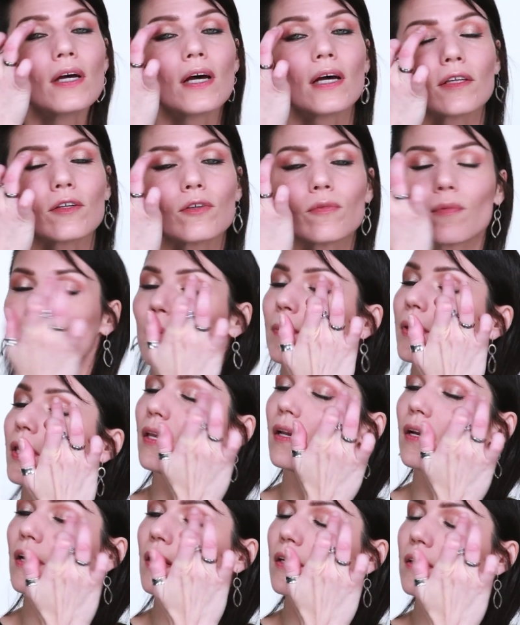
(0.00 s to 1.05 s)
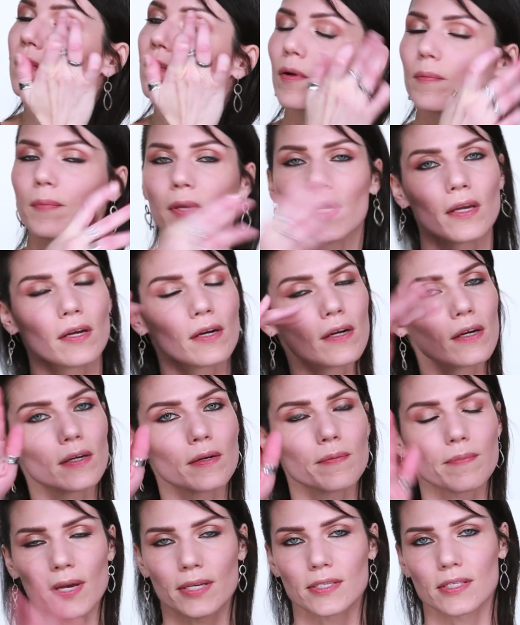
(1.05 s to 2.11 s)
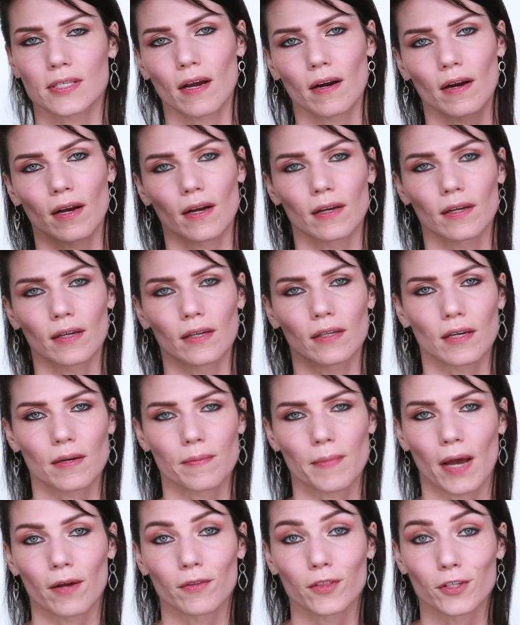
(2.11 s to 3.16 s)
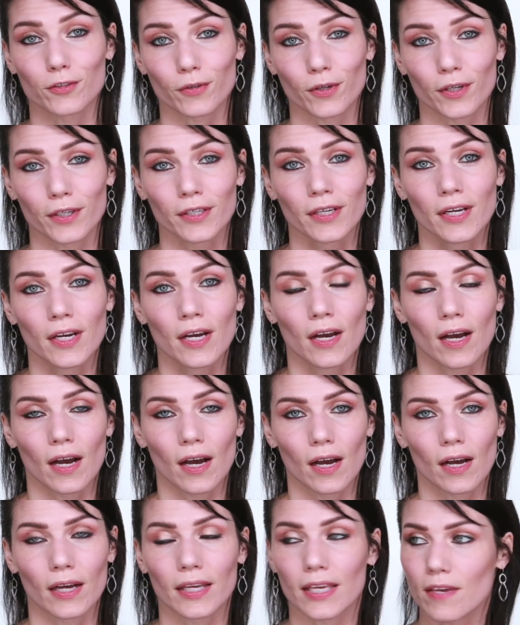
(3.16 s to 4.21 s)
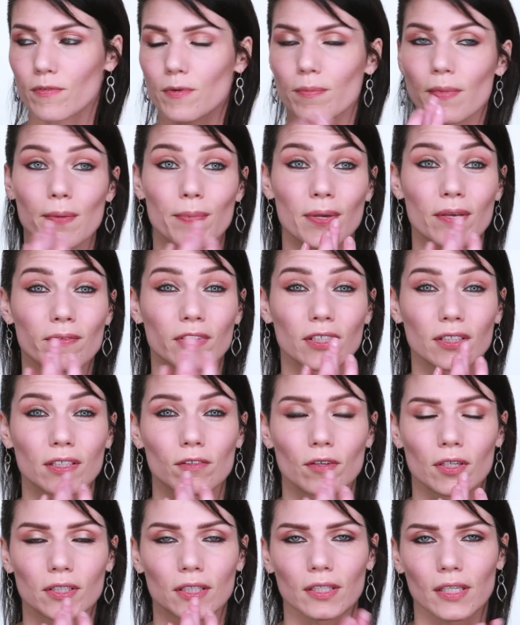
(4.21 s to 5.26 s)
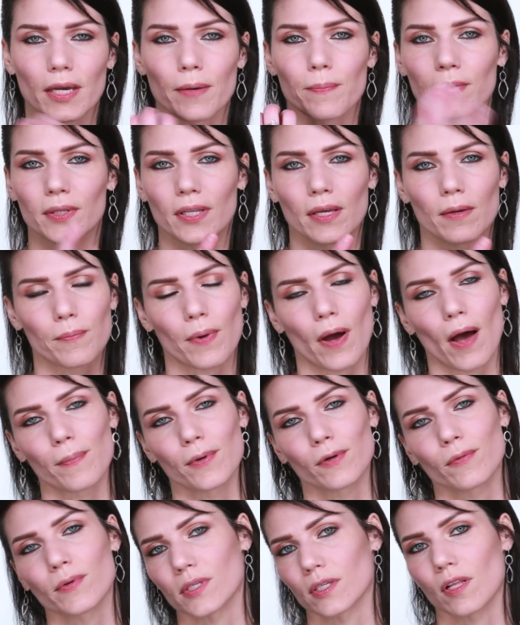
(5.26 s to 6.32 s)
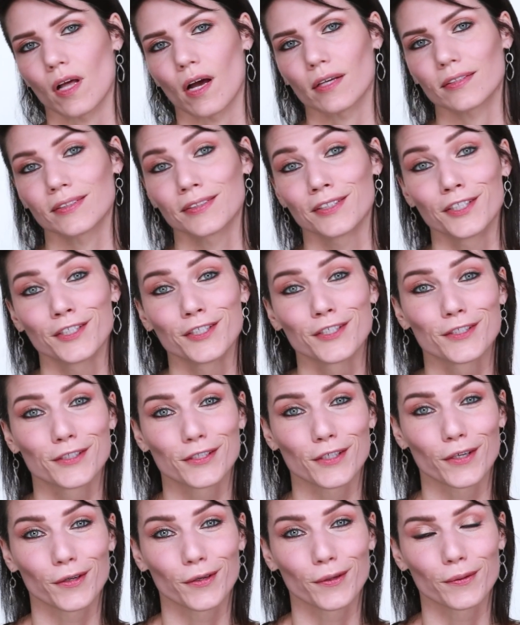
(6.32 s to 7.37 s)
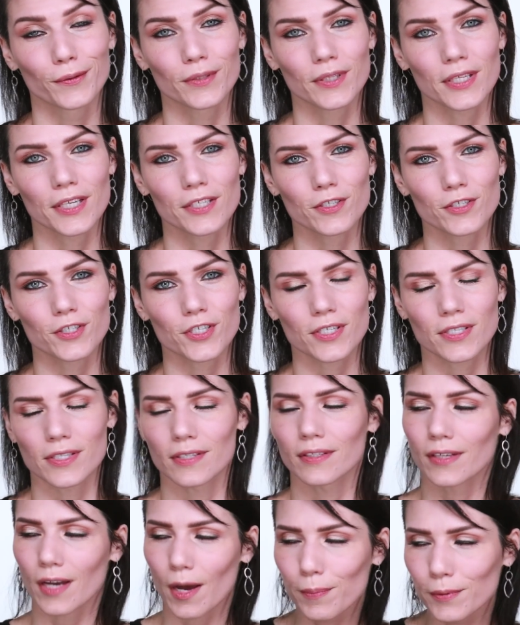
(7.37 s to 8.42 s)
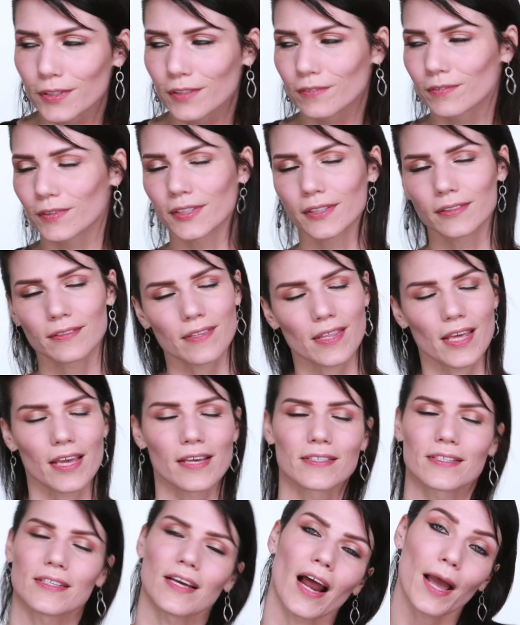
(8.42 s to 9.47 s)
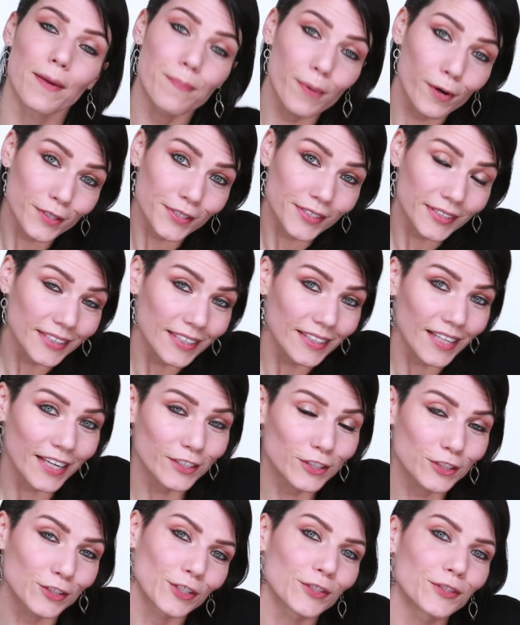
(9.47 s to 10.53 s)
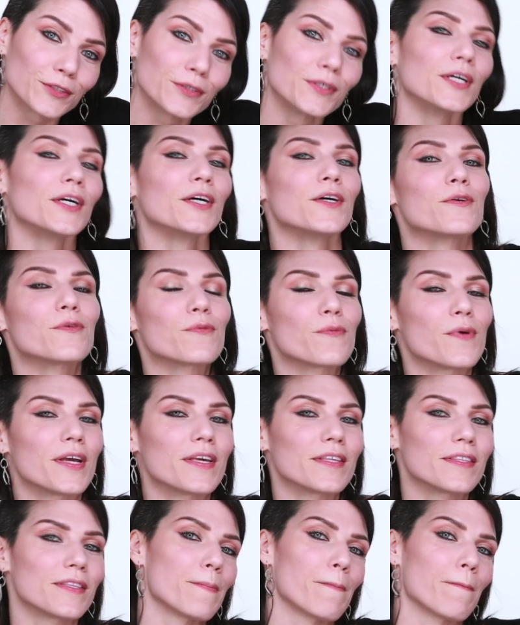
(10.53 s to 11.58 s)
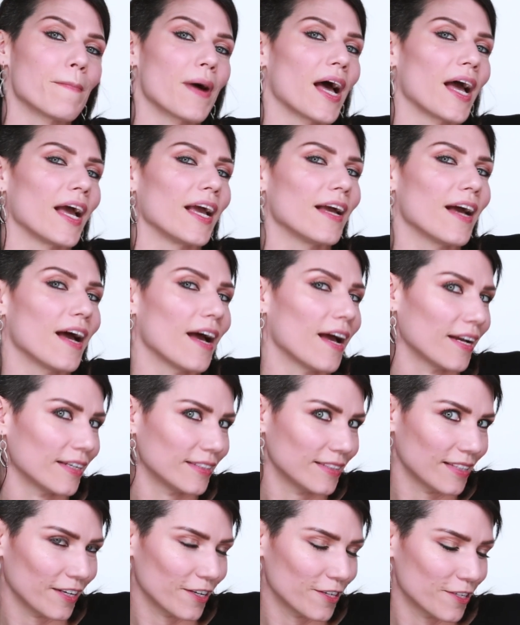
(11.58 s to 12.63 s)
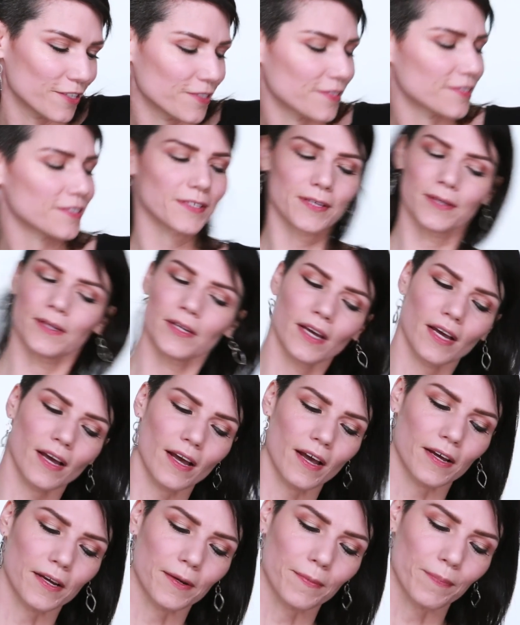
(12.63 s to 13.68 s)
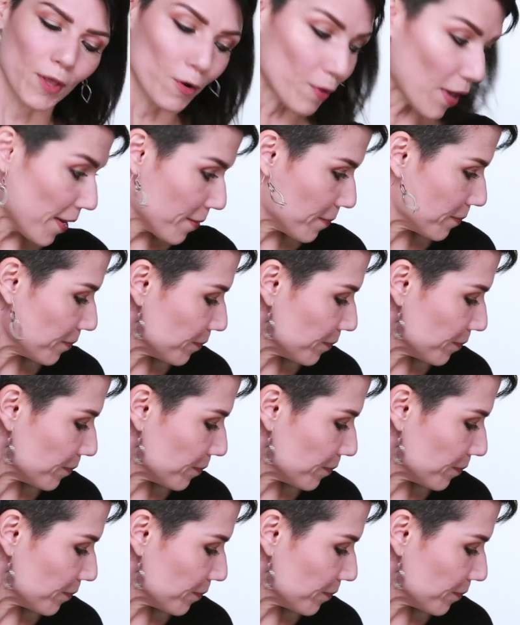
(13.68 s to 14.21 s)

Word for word: a little rub here, a little rub here, mascara, and I'm out the door. Uh, even maybe even a little on the lip, and then pop it with a gloss. So these are just a couple different things that I personally like to do with my highlighters. Um, okay.